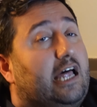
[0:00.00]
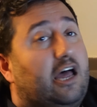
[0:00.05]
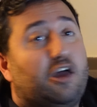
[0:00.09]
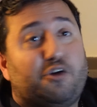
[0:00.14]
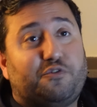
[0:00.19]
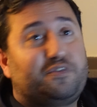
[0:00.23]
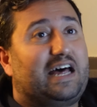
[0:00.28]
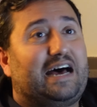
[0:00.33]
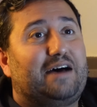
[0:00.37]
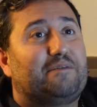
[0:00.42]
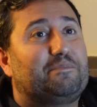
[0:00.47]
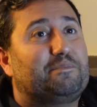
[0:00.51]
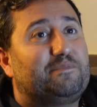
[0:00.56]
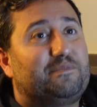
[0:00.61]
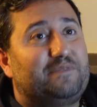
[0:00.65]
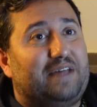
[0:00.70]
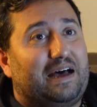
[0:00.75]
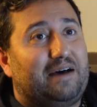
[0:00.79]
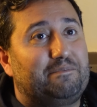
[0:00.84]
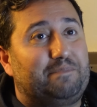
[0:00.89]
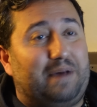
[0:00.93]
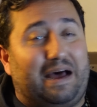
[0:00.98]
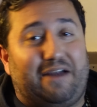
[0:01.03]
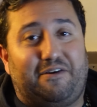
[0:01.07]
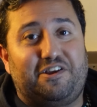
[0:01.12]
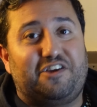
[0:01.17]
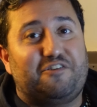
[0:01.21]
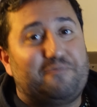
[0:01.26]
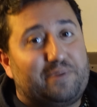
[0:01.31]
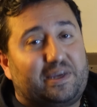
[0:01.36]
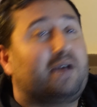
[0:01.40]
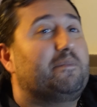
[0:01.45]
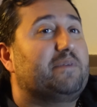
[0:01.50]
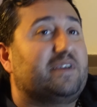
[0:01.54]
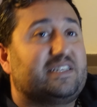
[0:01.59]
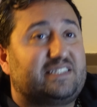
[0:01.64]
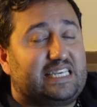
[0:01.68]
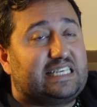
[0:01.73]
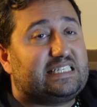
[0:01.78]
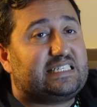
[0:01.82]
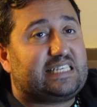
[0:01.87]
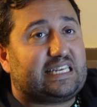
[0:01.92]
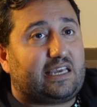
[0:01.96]
over that barrier of becoming a
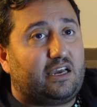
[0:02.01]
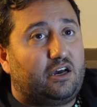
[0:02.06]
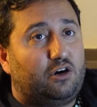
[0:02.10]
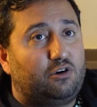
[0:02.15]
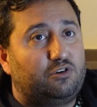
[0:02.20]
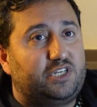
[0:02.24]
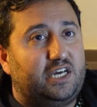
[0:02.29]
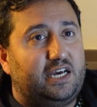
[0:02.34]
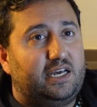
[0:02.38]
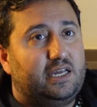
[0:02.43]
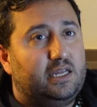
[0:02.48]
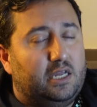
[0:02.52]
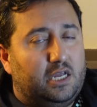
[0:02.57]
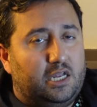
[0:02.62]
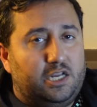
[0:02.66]
season ticket holder,